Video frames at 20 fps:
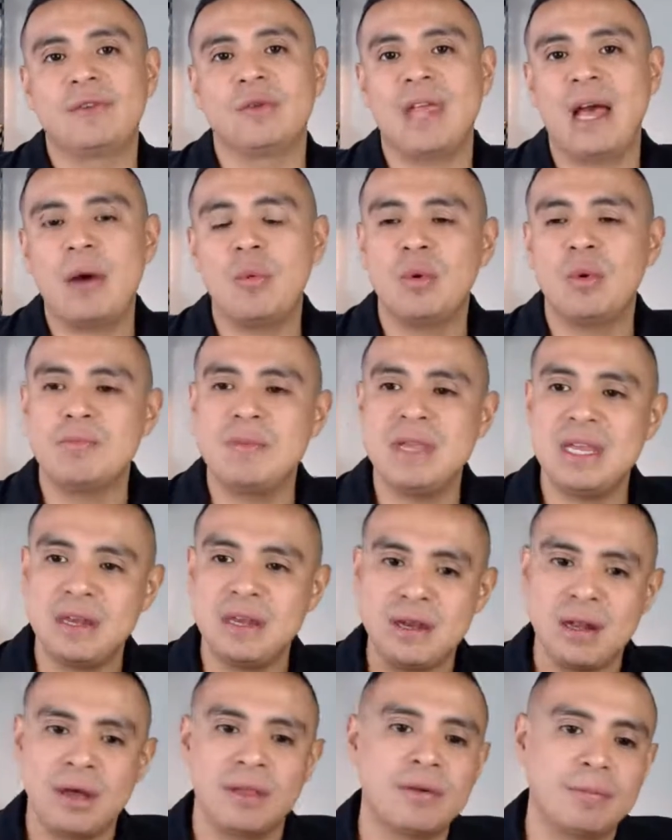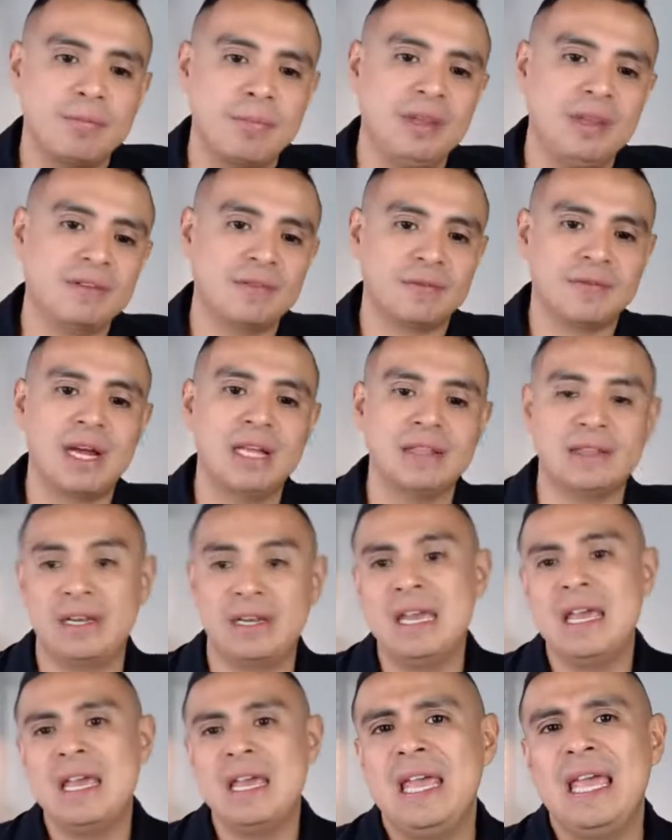So that would be another piece of content.